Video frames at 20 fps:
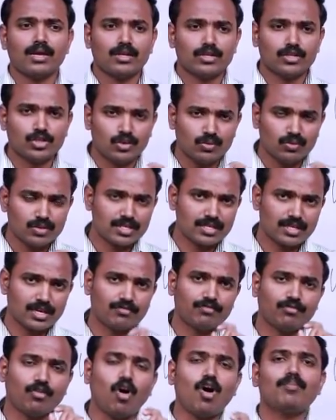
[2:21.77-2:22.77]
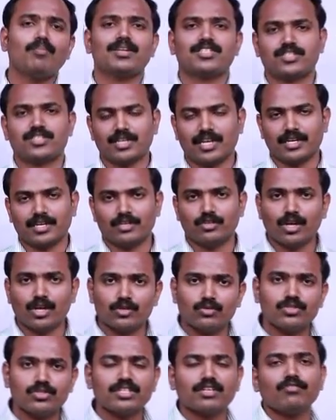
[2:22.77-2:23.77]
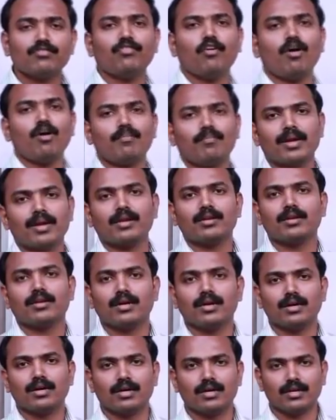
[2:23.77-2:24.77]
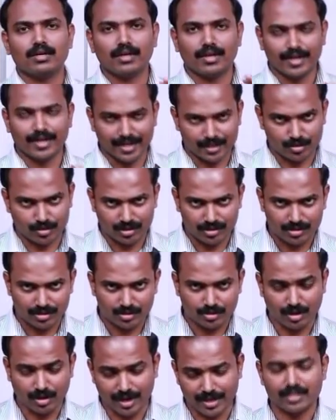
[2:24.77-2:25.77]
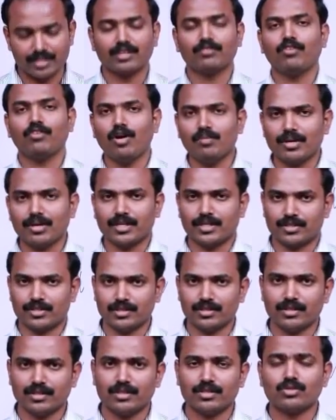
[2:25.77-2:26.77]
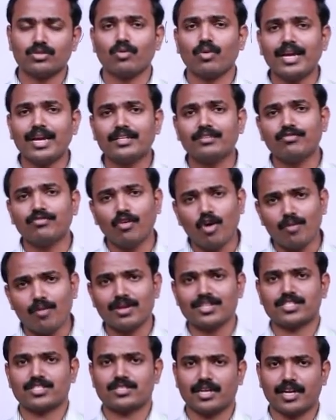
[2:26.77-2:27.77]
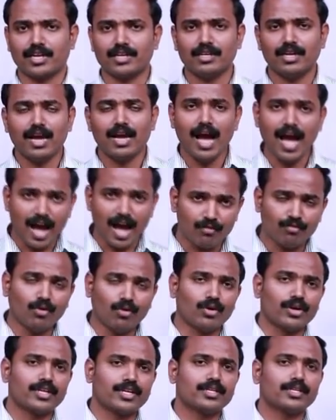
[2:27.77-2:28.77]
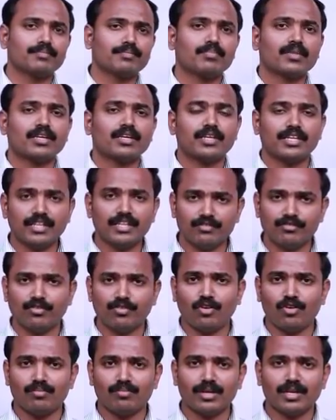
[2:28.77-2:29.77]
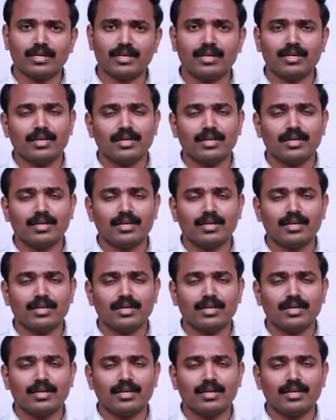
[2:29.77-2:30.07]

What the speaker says: use a formal style. You are using a formal letter, you are writing a formal letter, so write formal style. Avoid informal